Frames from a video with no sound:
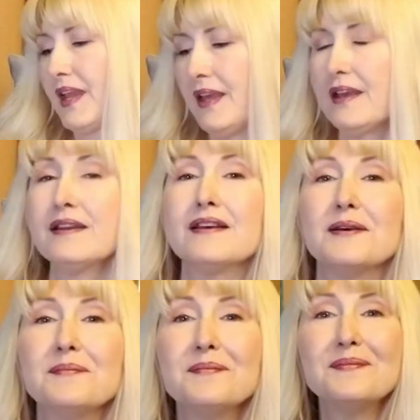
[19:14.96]
And
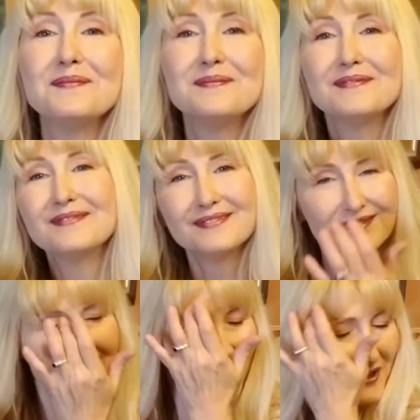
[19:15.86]
um,
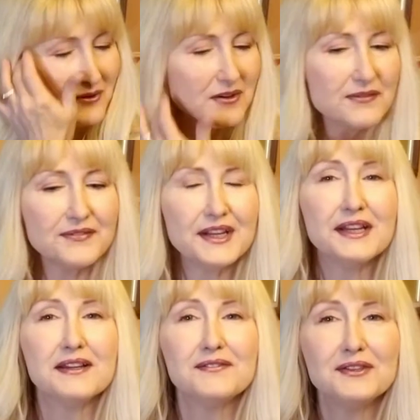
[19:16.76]
I don't know if
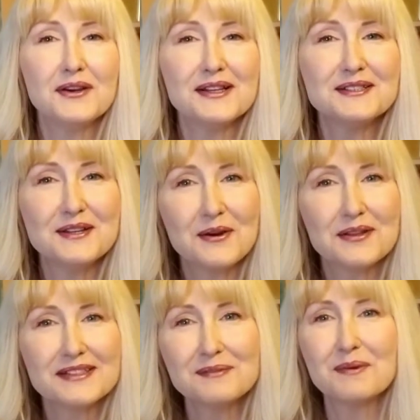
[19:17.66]
and if you guys know
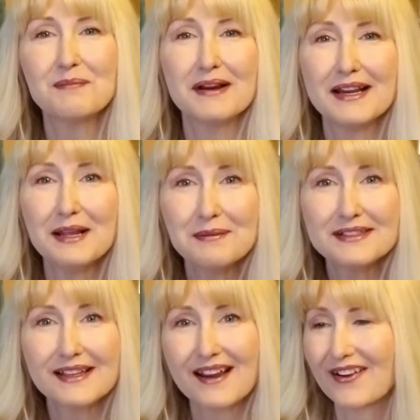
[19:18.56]
this, but my name
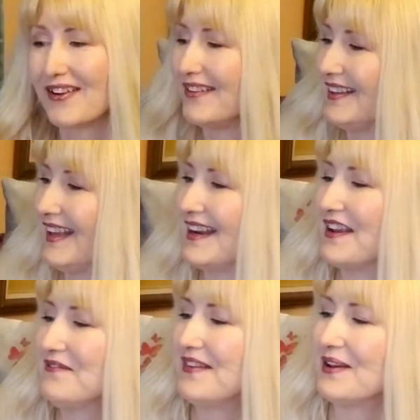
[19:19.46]
is Carol, and
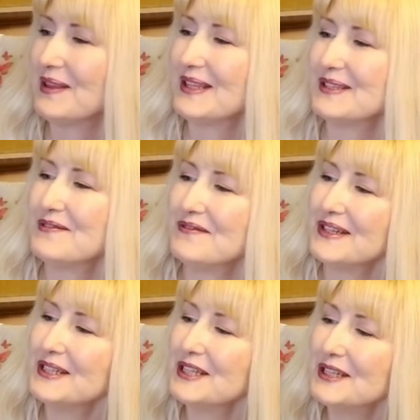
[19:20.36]
I found this
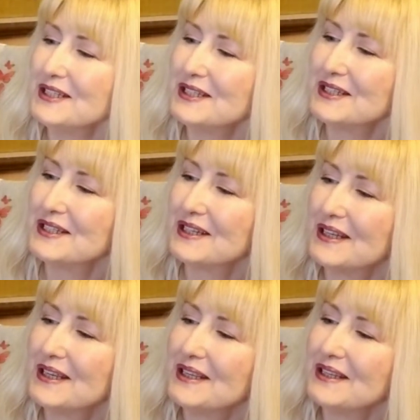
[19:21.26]
vintage
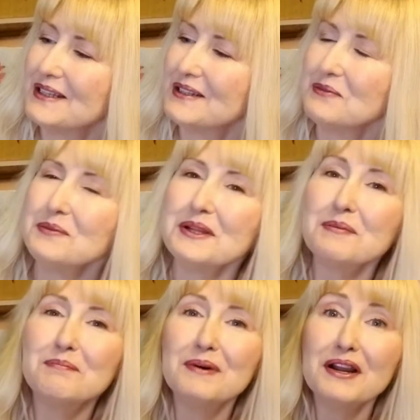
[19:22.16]
with
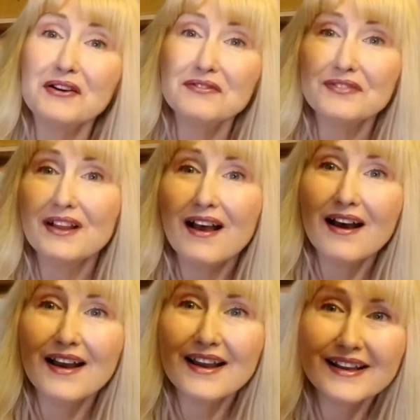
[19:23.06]

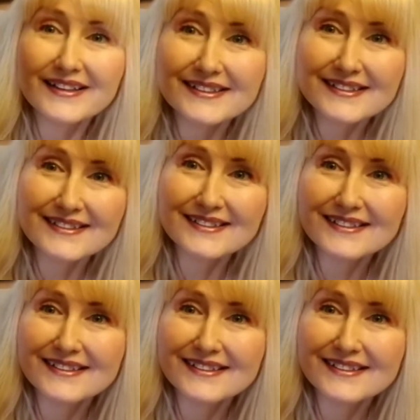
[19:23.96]
butterflies